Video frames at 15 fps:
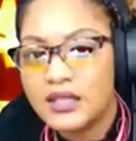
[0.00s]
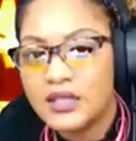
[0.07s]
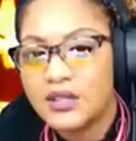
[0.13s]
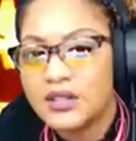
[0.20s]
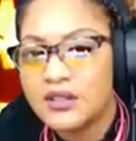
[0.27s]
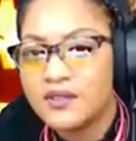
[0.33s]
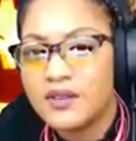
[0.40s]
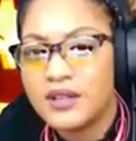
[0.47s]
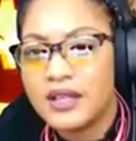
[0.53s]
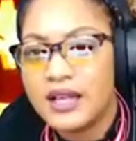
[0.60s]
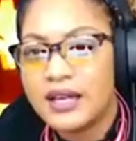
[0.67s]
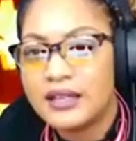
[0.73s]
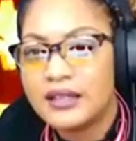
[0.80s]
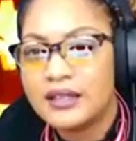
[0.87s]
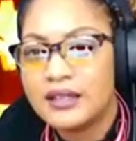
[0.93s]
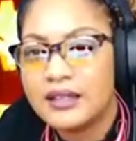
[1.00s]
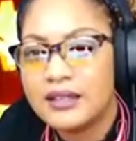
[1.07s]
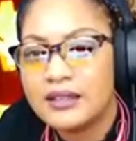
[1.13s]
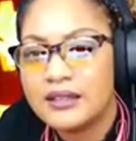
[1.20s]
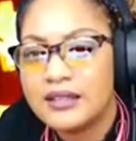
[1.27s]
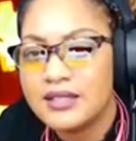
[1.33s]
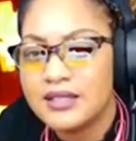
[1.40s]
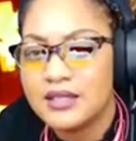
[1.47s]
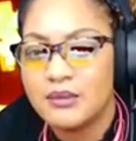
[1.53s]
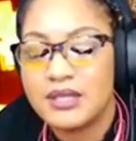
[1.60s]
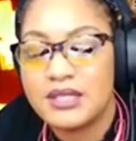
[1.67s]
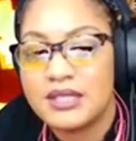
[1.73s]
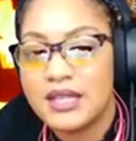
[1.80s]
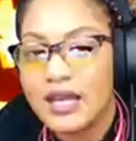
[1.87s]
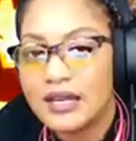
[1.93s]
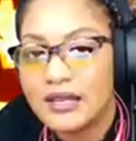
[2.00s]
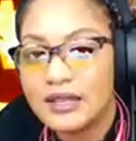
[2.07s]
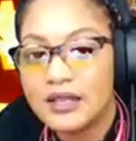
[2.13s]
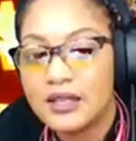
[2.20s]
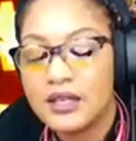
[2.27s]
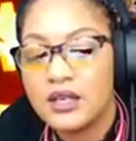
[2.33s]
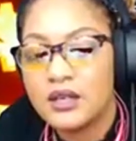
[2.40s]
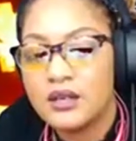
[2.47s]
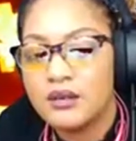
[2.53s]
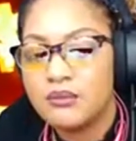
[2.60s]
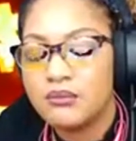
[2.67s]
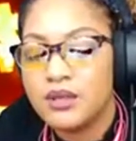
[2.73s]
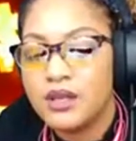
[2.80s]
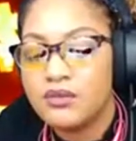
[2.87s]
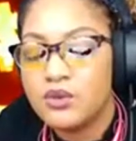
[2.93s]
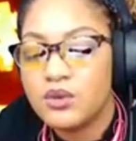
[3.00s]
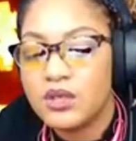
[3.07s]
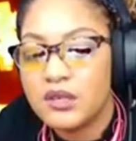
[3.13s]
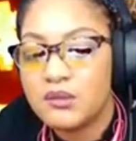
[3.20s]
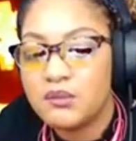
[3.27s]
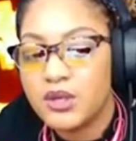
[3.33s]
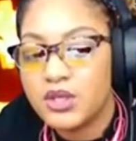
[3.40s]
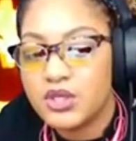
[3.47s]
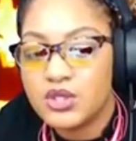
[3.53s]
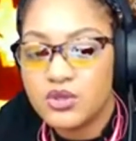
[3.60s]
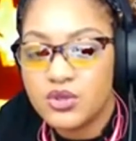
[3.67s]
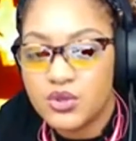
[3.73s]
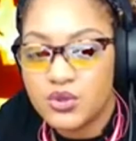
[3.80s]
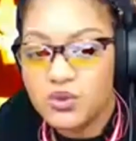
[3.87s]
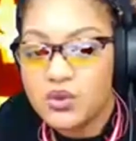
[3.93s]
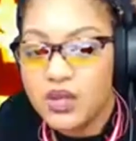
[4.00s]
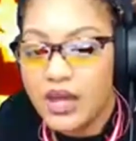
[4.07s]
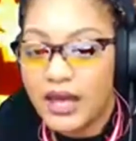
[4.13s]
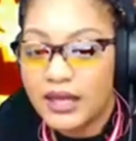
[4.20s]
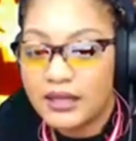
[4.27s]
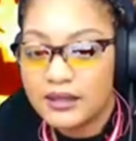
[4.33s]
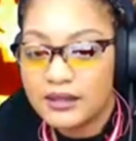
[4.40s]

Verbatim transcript: You're gonna feel like this is a mistake. But if you keep pushing through that,